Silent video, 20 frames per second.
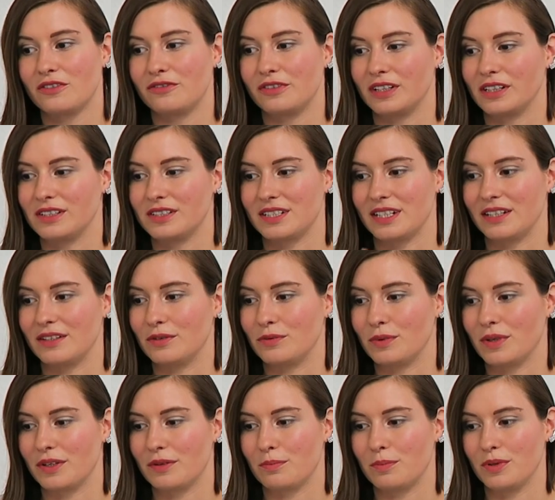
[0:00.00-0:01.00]
fills in
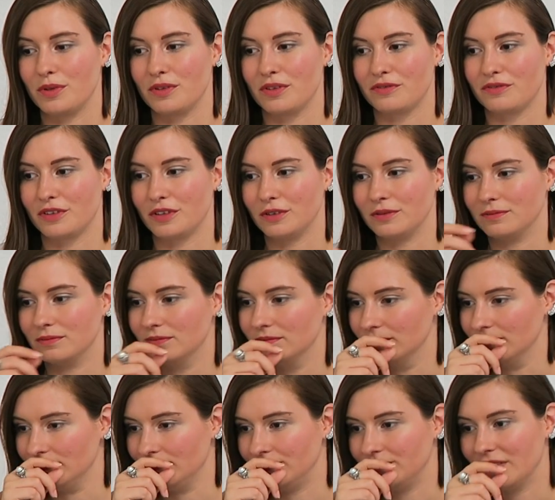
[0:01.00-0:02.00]
with beautiful
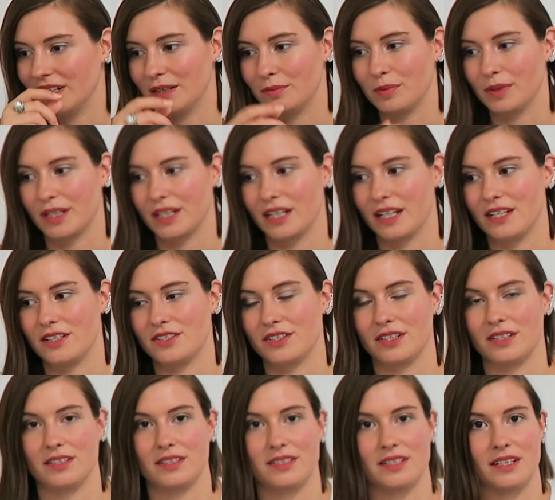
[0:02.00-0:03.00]

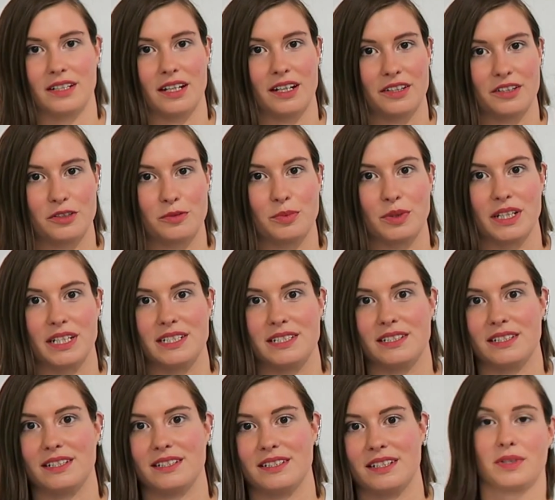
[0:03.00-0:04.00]
applications in other
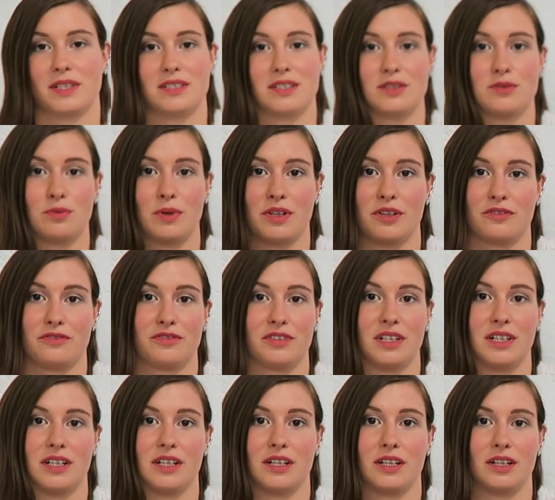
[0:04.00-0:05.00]
places. This is one of
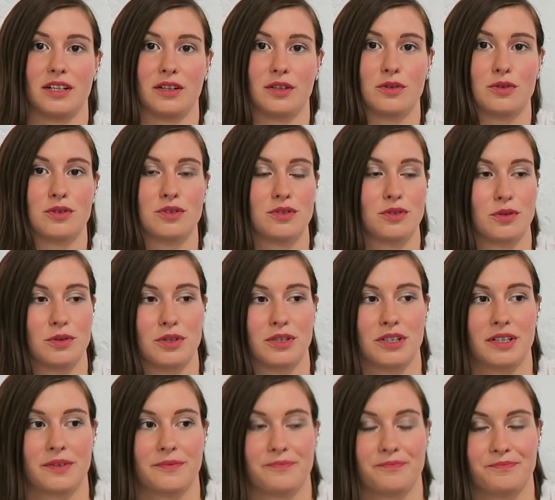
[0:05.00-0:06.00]
the
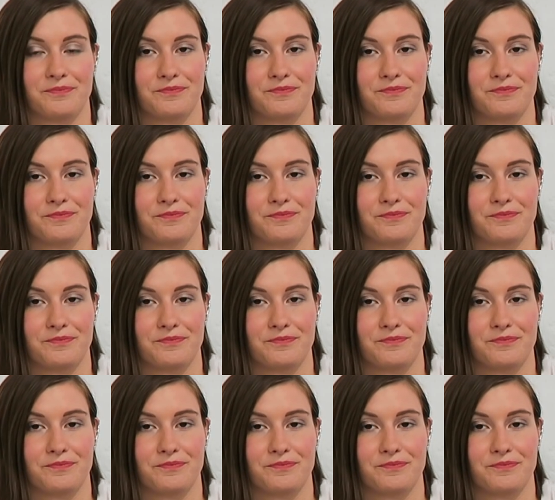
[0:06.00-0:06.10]
couture